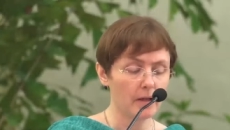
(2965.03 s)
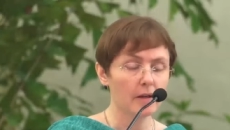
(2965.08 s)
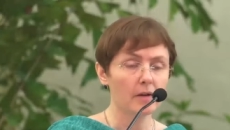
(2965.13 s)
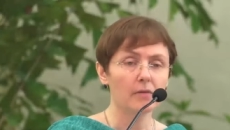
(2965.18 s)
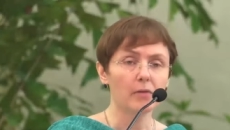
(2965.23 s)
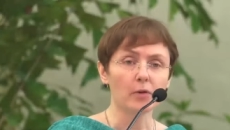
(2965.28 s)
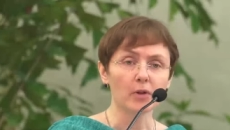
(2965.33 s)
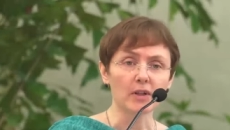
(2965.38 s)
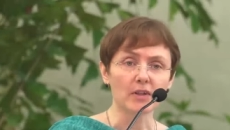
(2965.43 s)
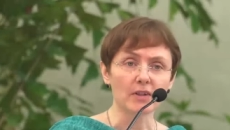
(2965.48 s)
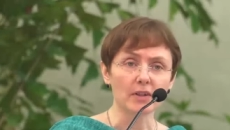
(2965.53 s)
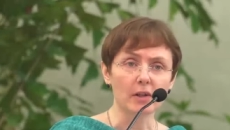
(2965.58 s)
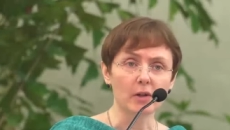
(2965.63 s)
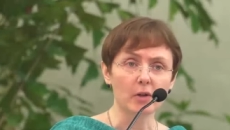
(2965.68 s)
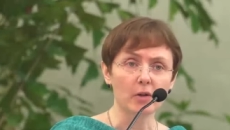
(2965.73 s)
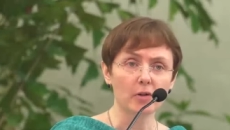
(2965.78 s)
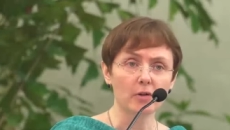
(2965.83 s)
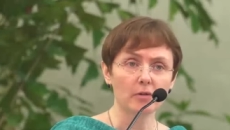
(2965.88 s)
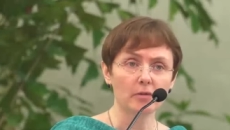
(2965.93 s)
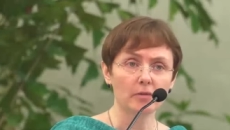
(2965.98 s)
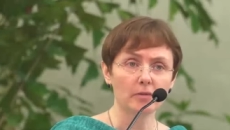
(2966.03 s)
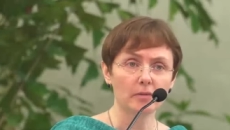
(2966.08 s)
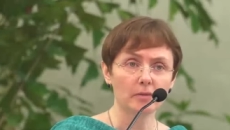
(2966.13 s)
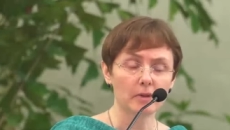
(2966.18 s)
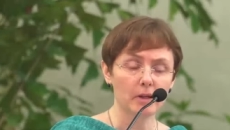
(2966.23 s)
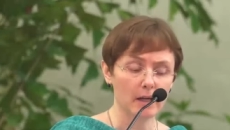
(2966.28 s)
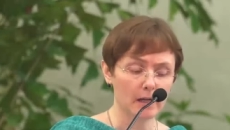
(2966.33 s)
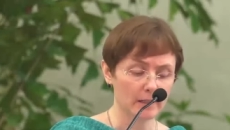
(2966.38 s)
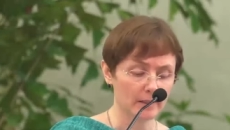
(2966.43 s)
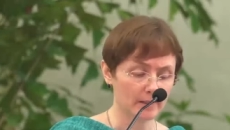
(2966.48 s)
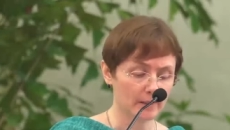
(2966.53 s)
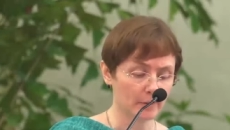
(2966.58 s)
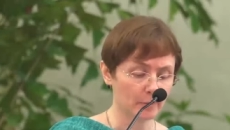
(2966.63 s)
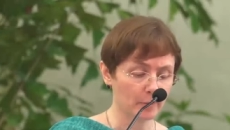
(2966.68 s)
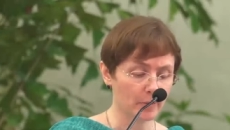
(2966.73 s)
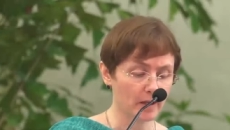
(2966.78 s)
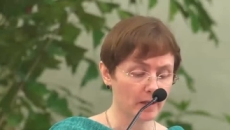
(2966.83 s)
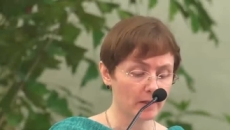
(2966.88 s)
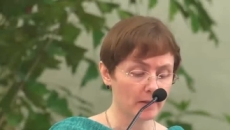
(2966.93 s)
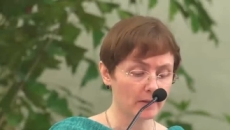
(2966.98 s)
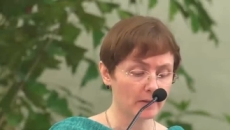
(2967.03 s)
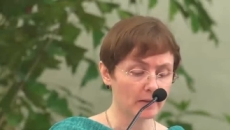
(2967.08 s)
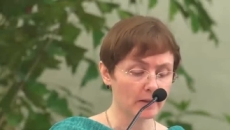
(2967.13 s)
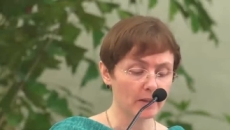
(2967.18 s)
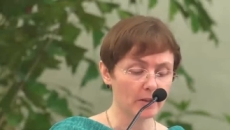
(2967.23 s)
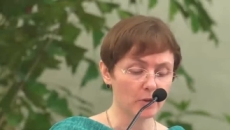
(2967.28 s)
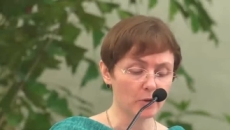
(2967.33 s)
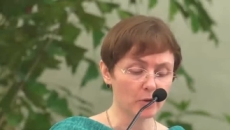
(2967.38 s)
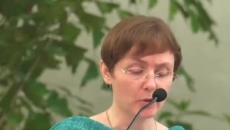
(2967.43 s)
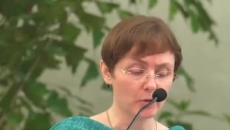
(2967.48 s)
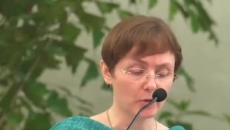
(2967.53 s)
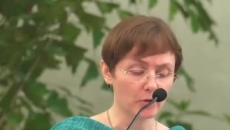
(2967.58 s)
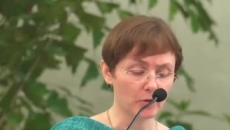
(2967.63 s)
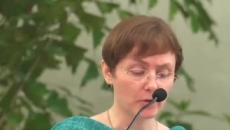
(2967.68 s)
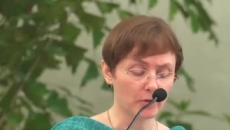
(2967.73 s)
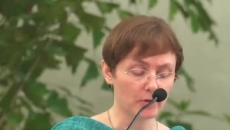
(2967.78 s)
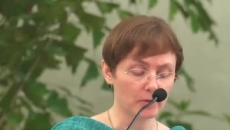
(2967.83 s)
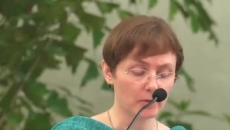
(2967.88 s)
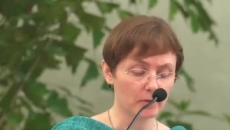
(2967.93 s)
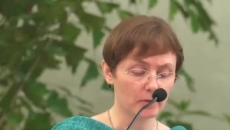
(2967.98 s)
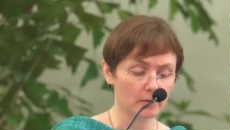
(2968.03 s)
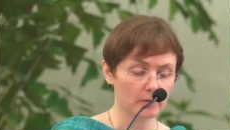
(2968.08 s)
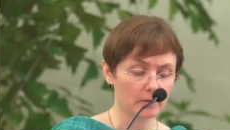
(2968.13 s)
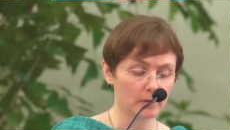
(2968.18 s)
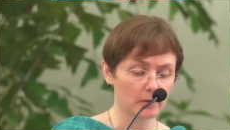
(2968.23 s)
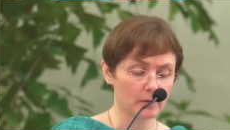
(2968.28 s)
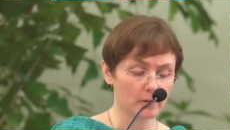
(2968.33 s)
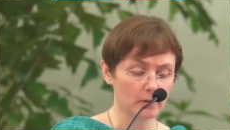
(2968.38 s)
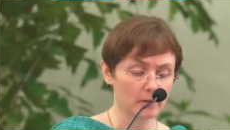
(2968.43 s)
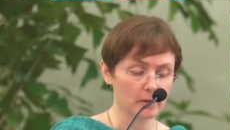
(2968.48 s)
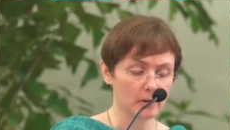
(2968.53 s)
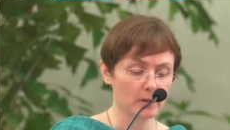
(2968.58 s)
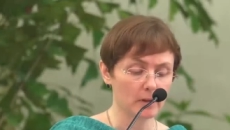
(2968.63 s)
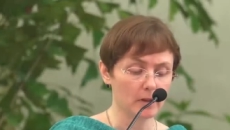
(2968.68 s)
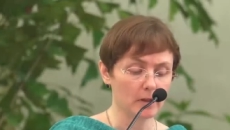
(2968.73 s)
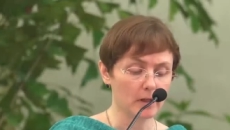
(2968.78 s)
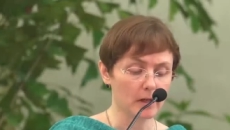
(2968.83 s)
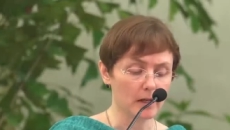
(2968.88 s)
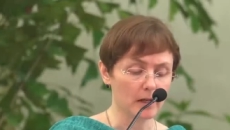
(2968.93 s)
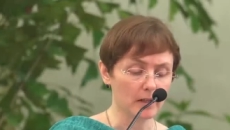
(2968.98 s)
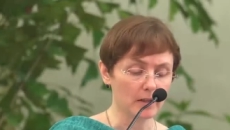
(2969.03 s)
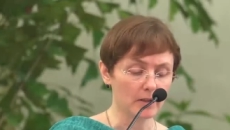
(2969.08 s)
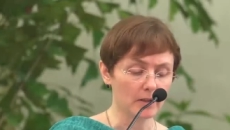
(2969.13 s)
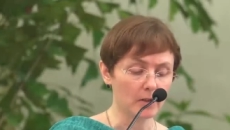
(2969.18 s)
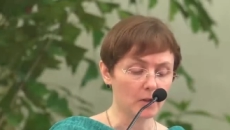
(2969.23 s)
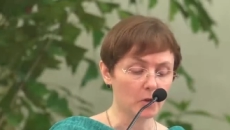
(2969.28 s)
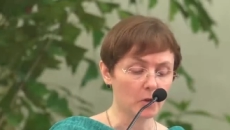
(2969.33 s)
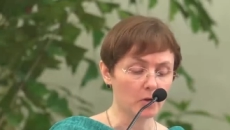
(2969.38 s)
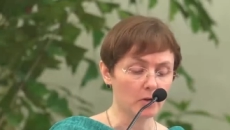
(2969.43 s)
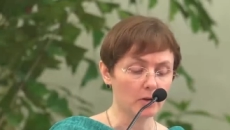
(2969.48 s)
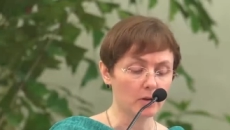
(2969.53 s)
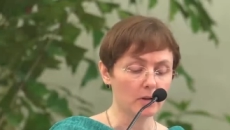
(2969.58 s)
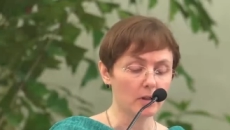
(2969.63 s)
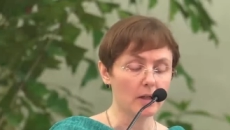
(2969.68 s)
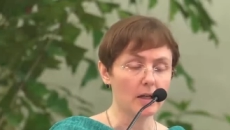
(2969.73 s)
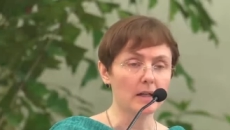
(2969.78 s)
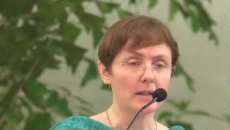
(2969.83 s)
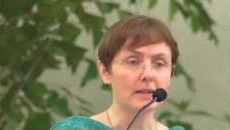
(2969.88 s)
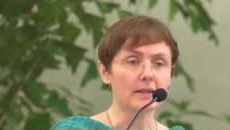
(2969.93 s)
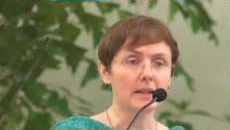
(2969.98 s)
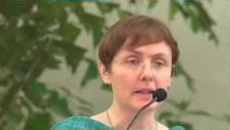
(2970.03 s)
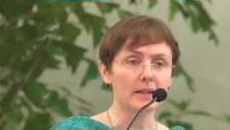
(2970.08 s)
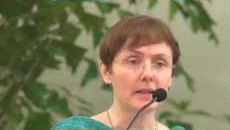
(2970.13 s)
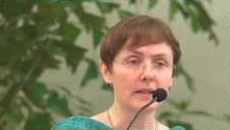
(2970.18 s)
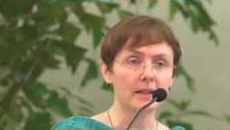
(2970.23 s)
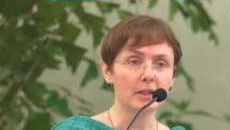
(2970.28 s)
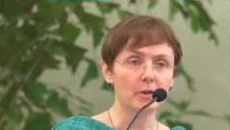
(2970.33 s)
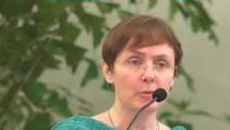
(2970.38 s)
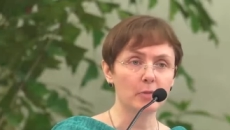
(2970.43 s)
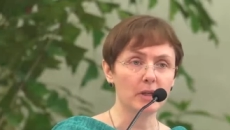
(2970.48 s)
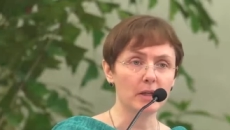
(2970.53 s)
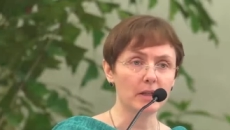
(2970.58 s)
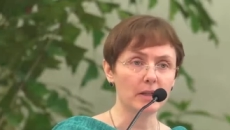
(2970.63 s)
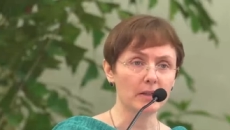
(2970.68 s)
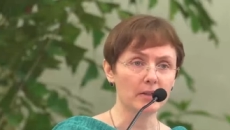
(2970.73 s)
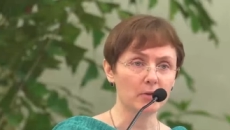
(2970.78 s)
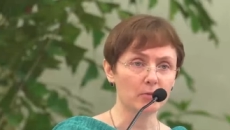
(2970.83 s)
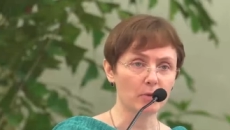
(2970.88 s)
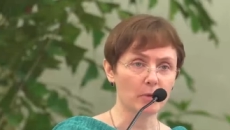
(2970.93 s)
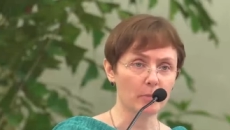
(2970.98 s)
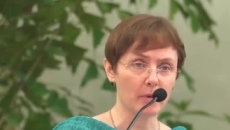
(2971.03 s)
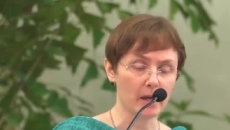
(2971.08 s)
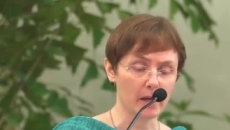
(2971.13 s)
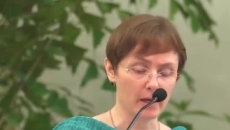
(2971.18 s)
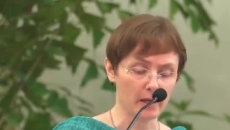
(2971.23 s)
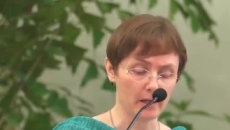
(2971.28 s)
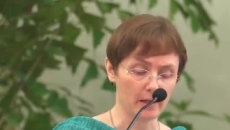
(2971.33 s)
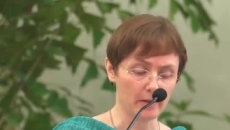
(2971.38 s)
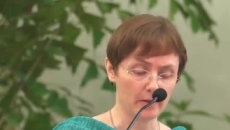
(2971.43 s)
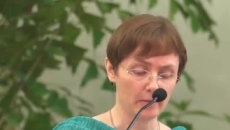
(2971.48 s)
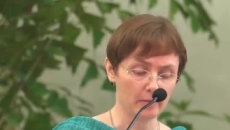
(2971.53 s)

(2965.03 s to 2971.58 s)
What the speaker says: For as long as space endures, and as long as sentient beings remain,